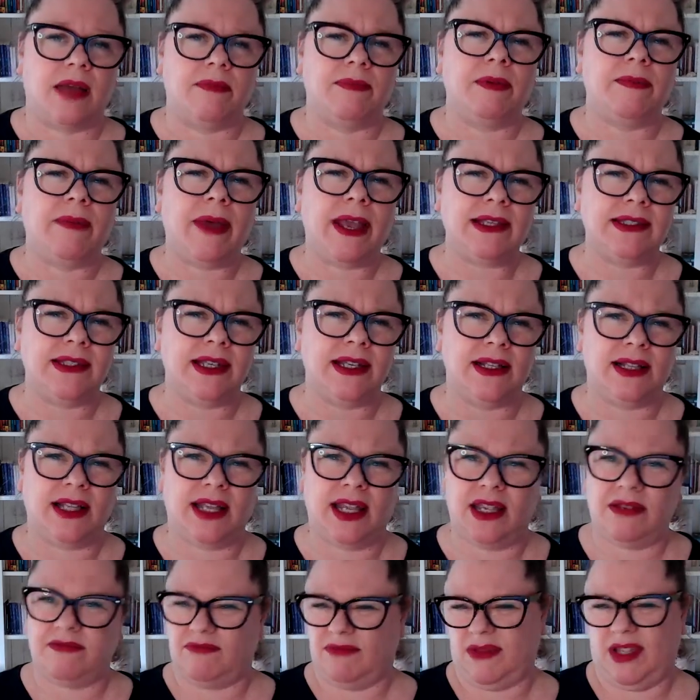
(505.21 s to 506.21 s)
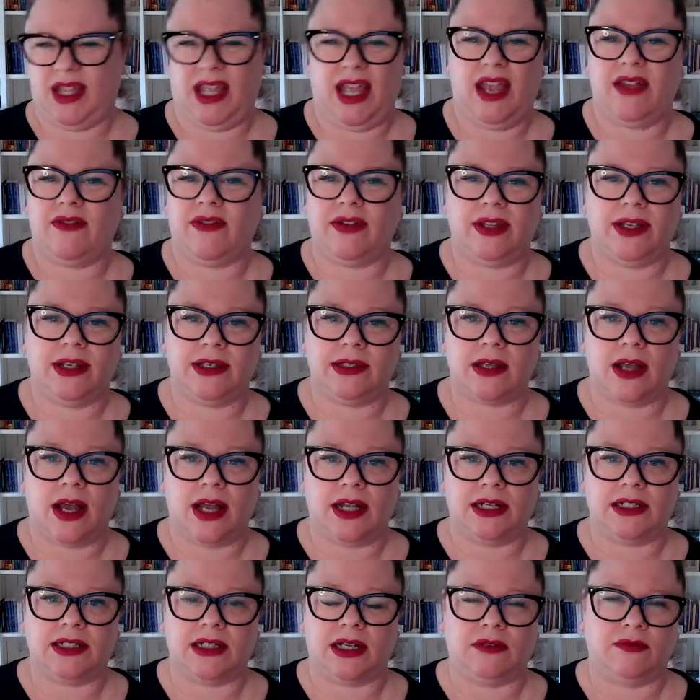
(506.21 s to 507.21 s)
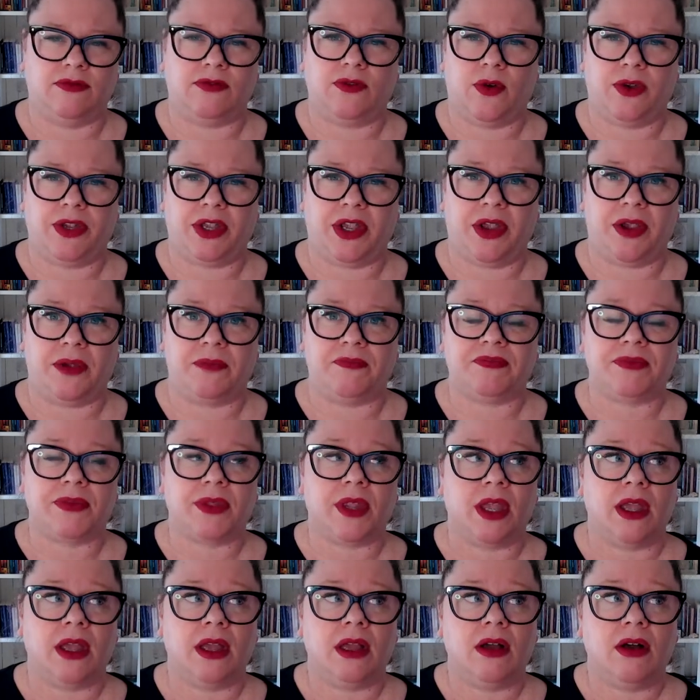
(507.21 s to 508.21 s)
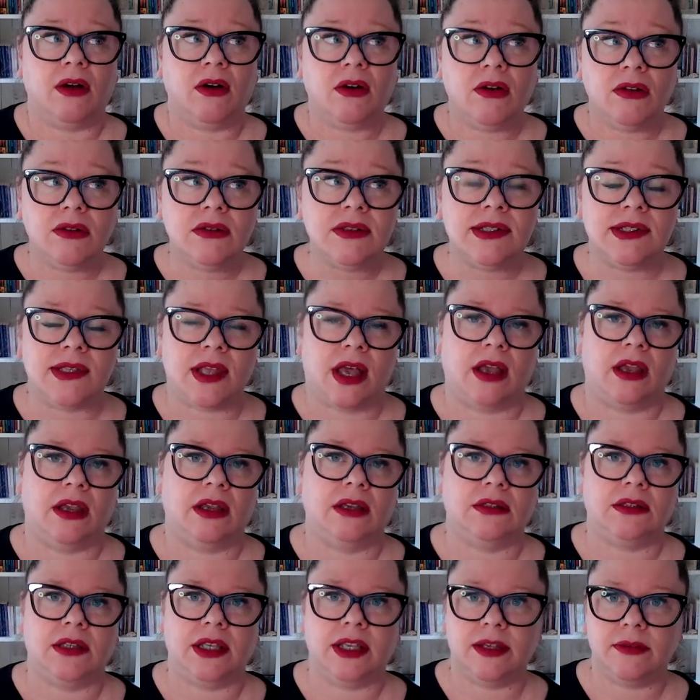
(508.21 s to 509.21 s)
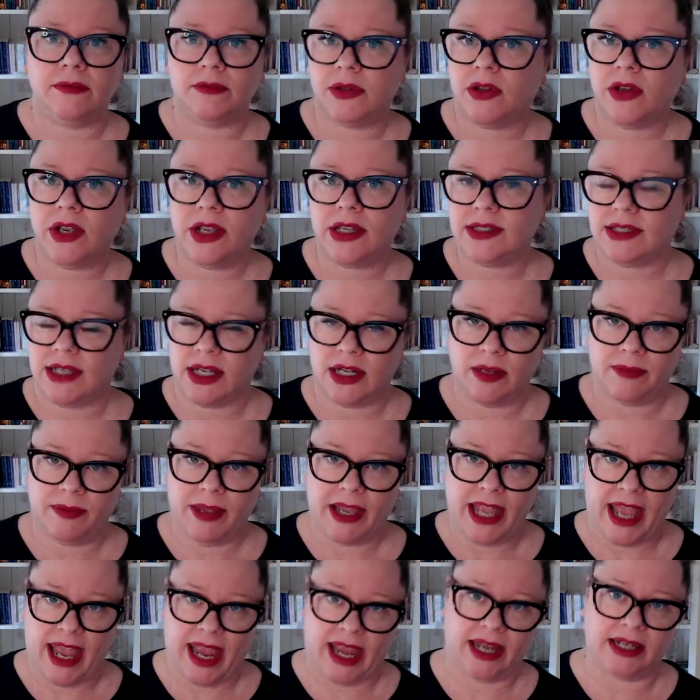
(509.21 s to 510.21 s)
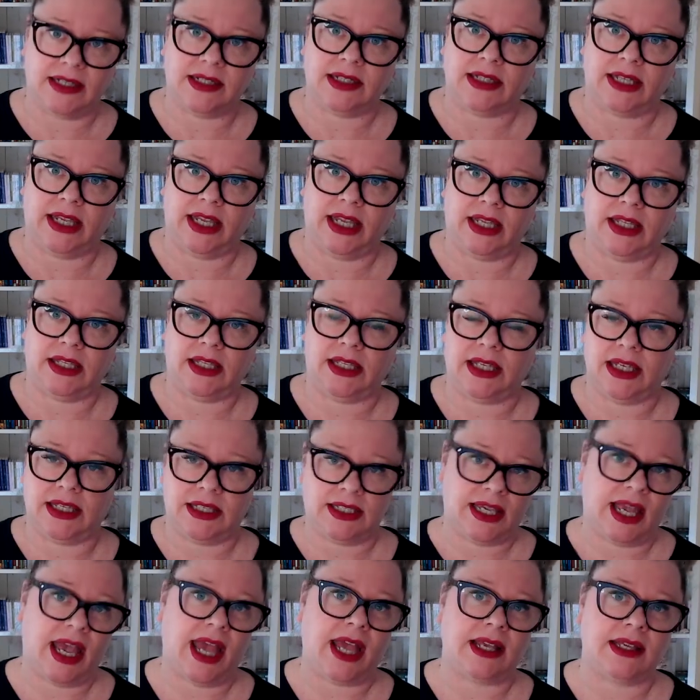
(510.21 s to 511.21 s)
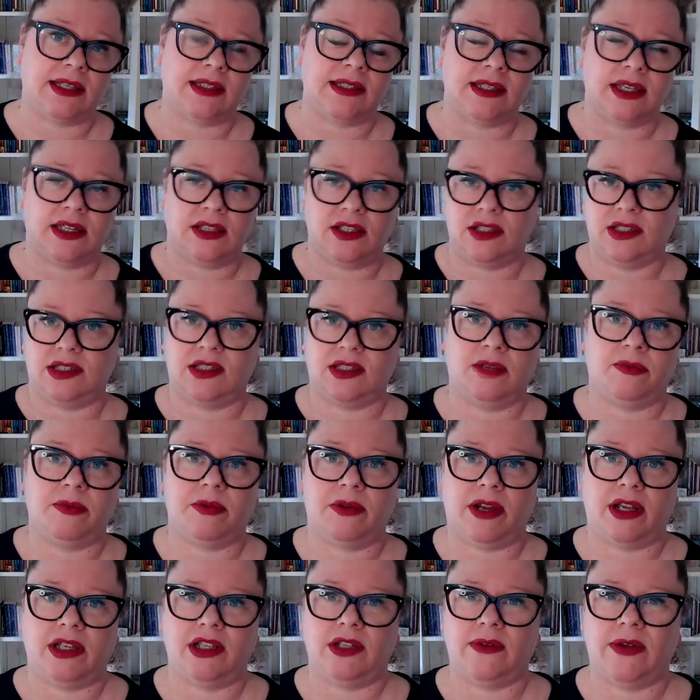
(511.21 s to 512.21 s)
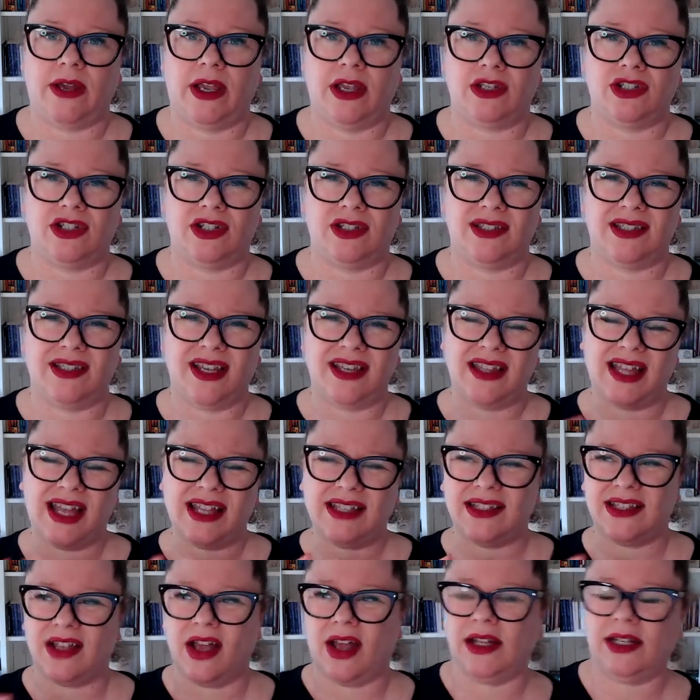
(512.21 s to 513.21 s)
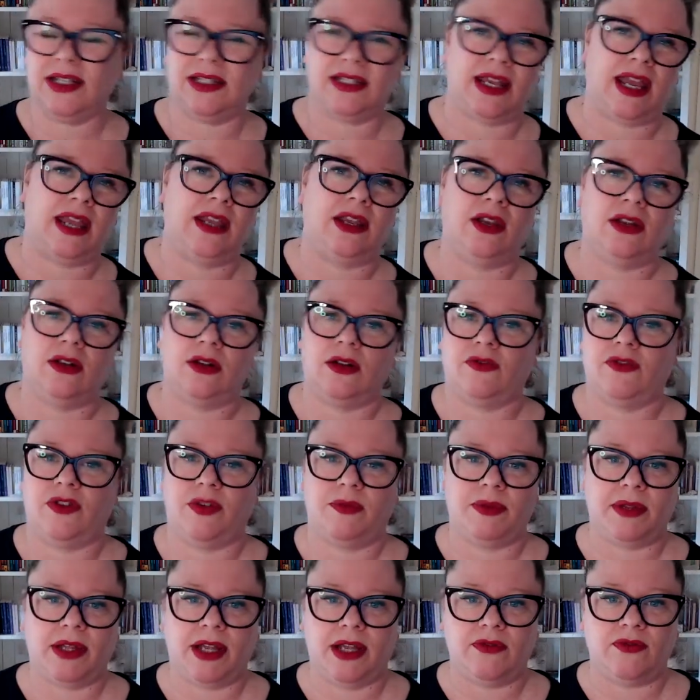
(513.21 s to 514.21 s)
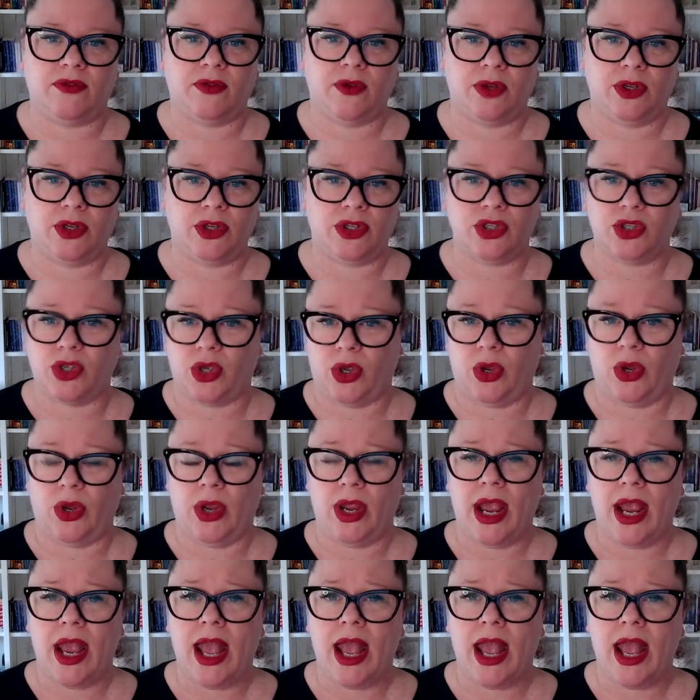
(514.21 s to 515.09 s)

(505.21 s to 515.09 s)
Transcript: But basically, everything's kind of done for you. Also, the employer is going to be handling your tax and your superannuation. So that's kind of taken off your plate for you too.